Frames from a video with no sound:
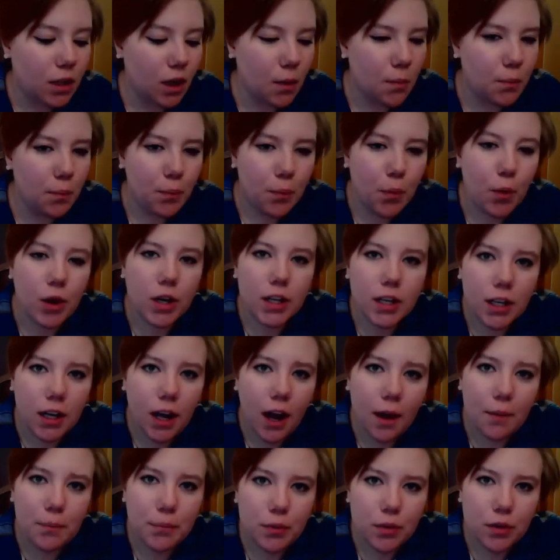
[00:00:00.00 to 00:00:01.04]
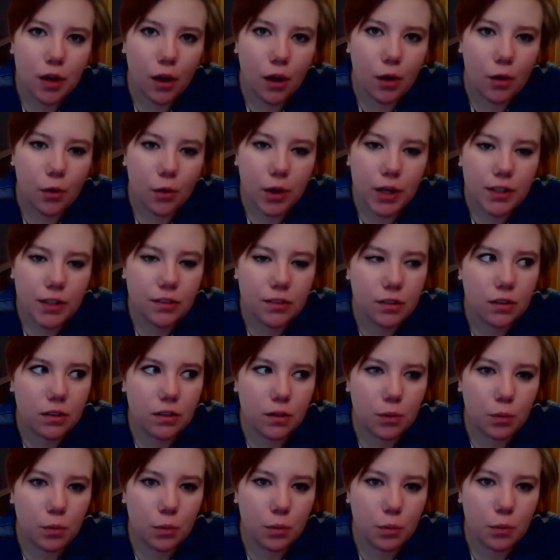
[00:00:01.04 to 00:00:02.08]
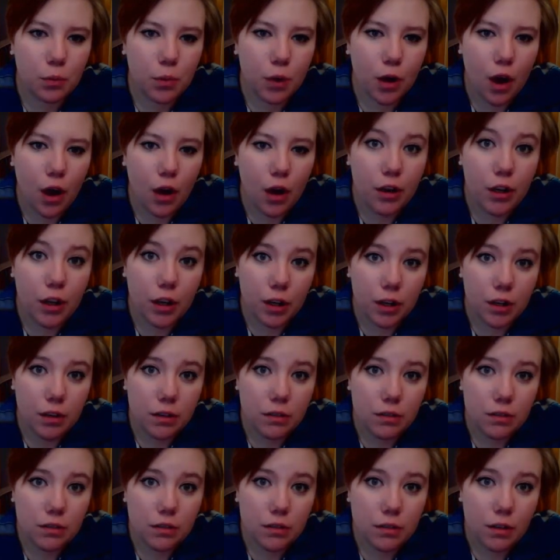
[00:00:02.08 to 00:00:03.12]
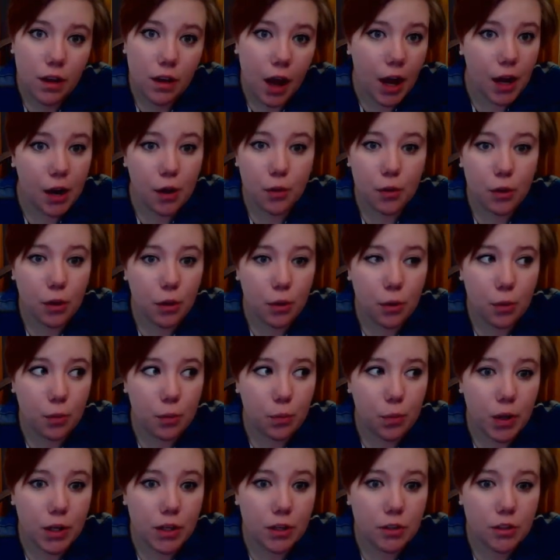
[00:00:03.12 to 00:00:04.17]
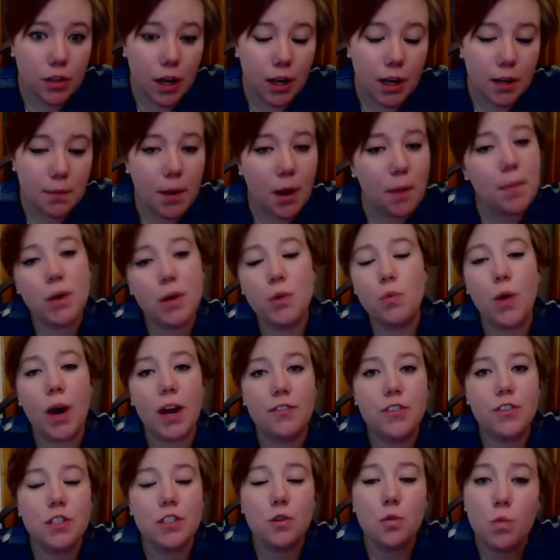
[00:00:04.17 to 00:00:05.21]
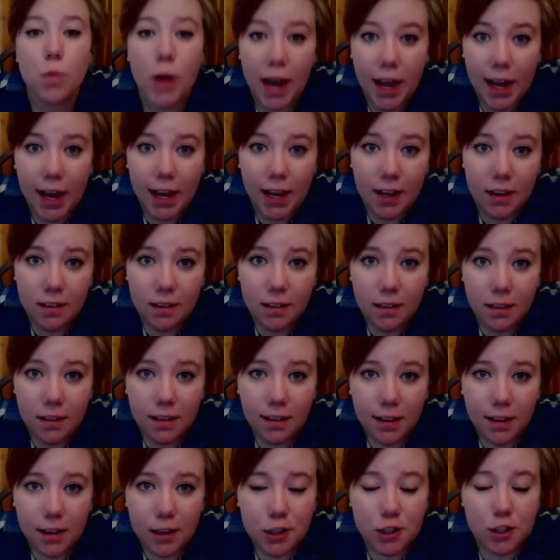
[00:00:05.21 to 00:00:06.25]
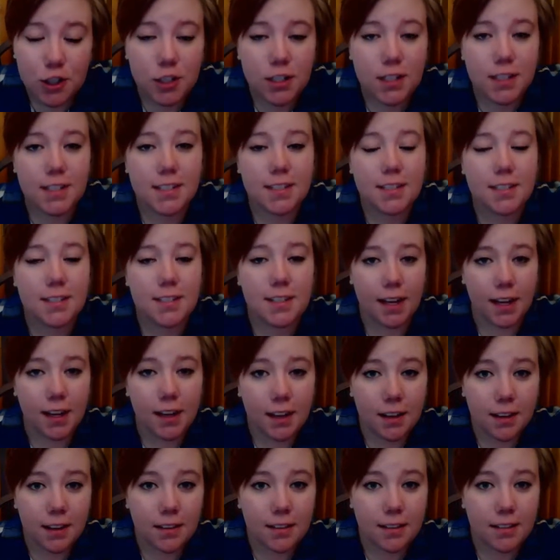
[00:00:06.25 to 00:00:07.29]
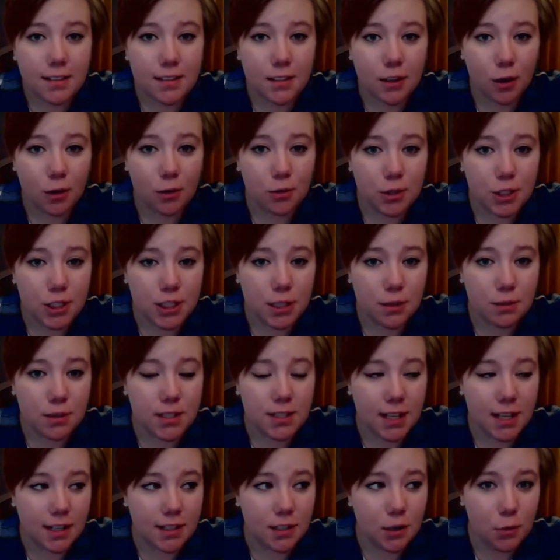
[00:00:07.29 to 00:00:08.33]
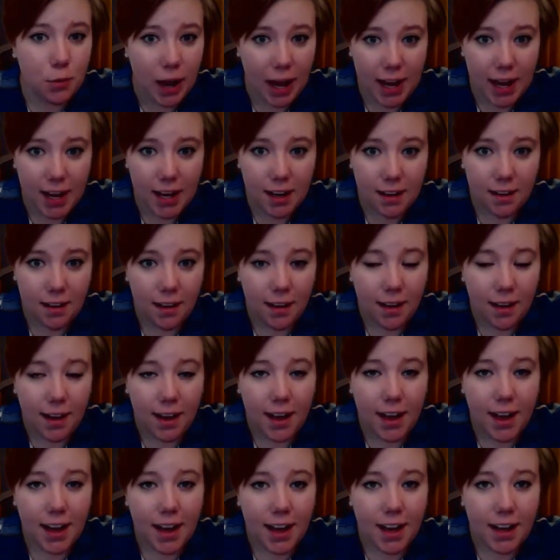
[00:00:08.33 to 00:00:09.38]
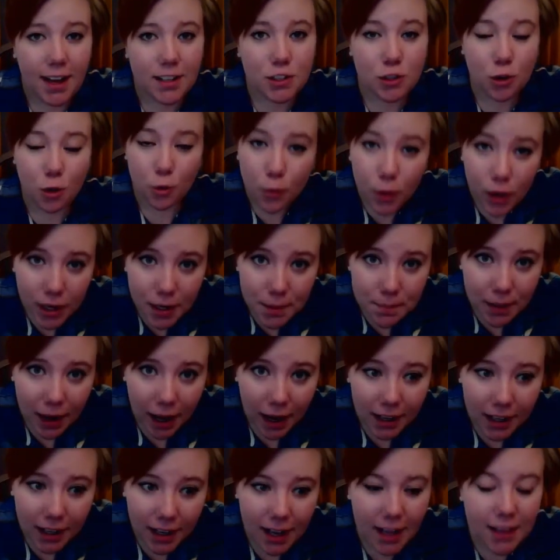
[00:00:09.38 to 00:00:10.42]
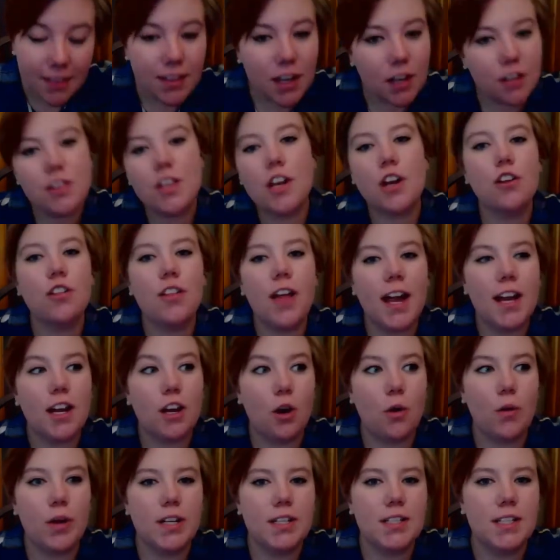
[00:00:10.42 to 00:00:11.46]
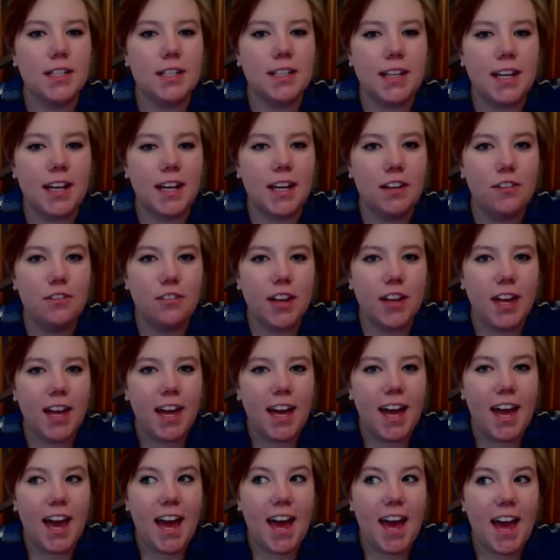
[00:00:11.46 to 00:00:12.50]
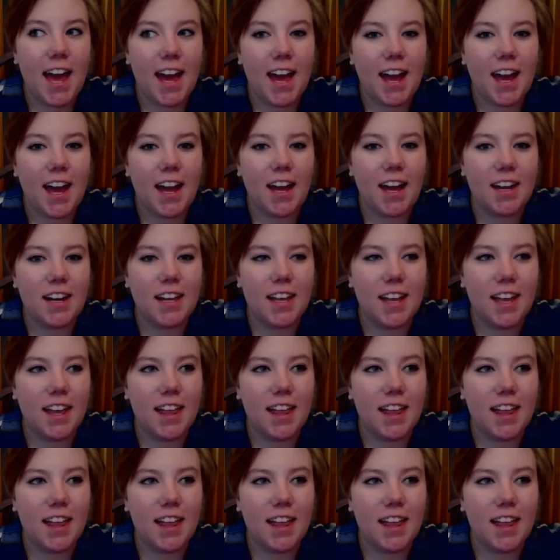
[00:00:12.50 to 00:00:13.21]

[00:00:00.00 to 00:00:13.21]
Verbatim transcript: boarded it up. So we're all good. I don't know what they're talking about. My wife is away. She is sick. So she was sent away, and don't worry about it. And then they're, like, going to leave, and